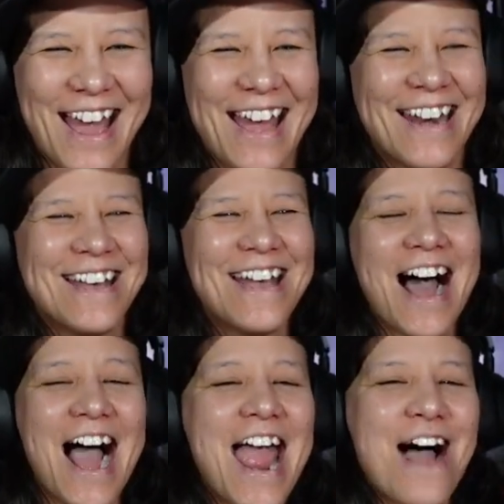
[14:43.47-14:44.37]
that.
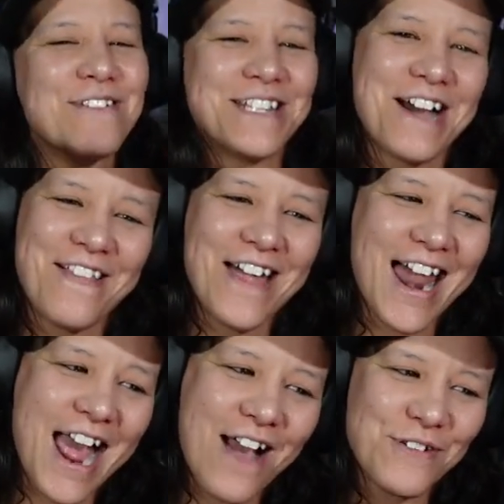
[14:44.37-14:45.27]
I haven't done that.
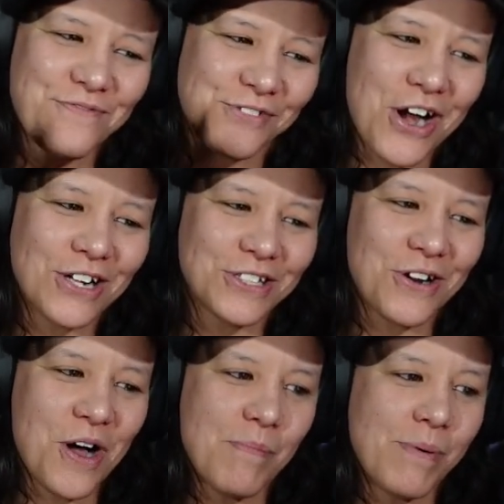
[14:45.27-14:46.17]
I haven't vlogged at
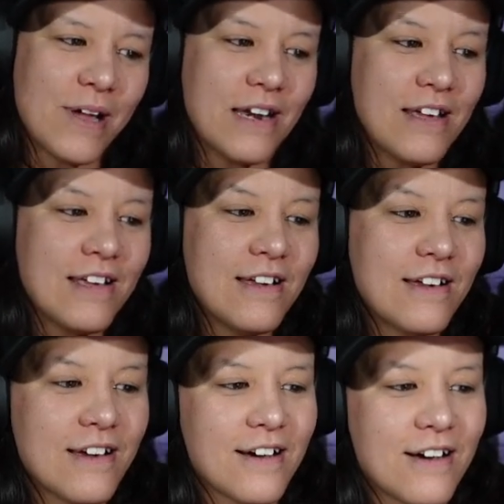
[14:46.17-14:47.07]
all, but
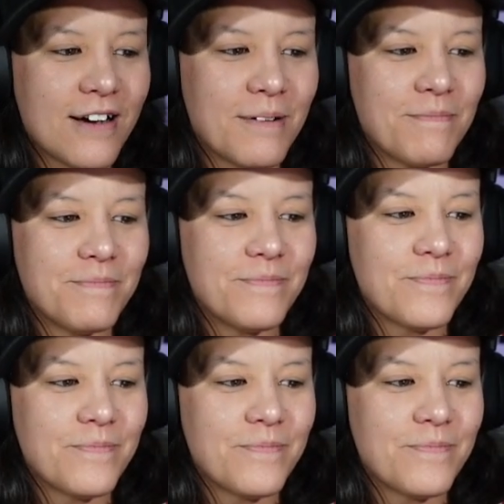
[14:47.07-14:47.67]
um,